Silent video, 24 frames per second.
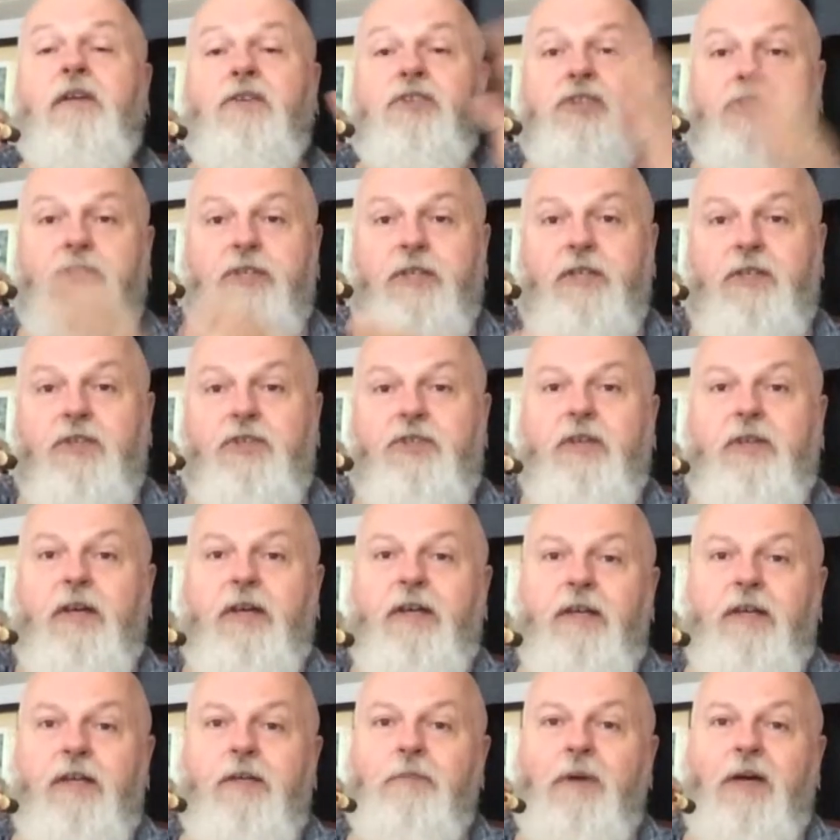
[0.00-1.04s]
She's going to
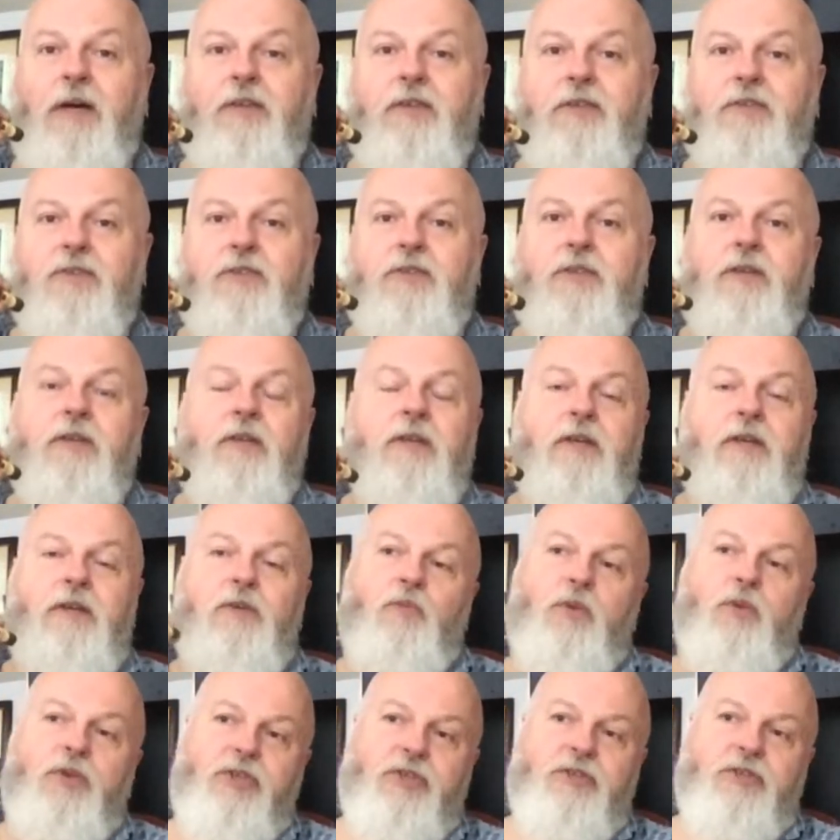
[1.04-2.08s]
stay at her mother's,
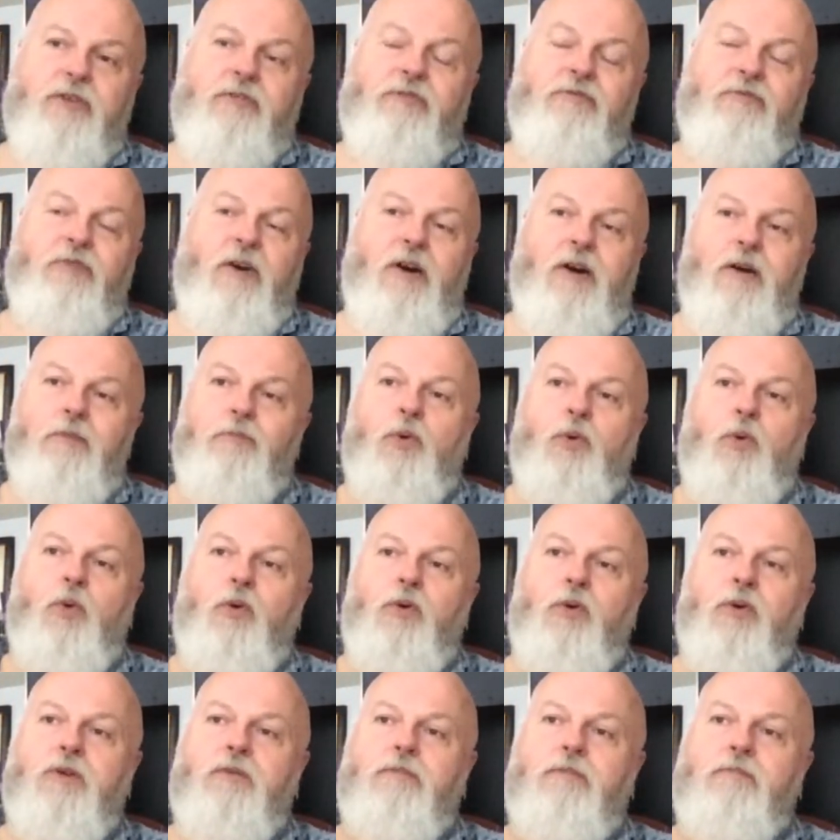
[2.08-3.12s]
which is a far more